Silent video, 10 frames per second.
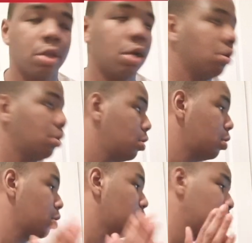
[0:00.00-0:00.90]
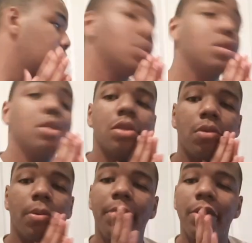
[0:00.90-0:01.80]
You know. See,
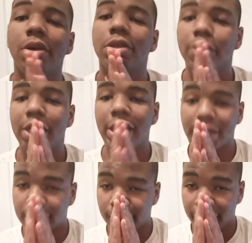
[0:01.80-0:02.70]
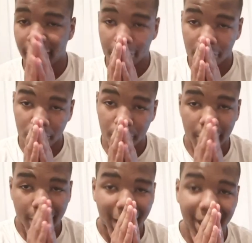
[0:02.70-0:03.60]
when we go into reactions for now on,
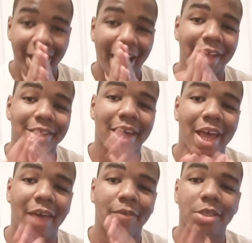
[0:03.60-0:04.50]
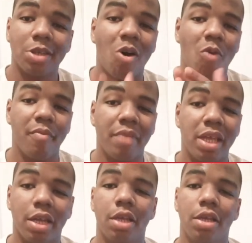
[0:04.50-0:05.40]
bro, I got to have a song with
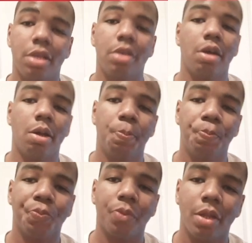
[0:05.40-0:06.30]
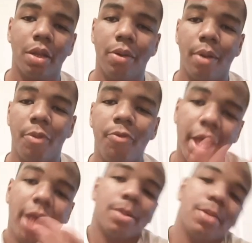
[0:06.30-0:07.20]
meaning. You know. I mean, we
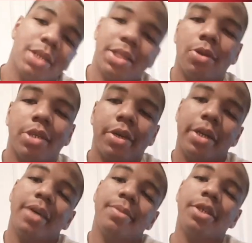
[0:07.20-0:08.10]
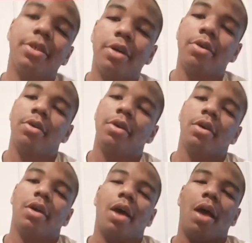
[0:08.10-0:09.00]
got some lit songs here and there, but you know,
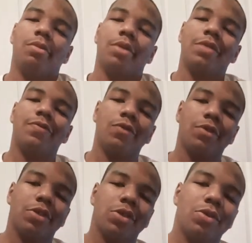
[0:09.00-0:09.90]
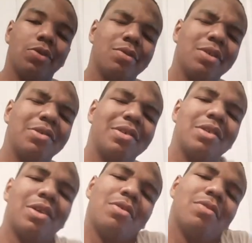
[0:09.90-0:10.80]
I'm trying to focus on
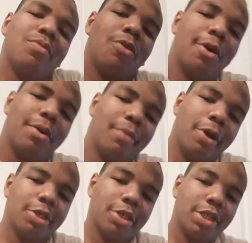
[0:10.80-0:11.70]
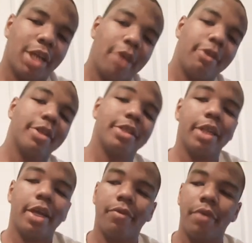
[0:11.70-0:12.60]
you know more merging the channel into
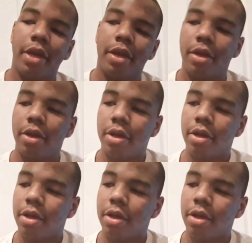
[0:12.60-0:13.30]
that way.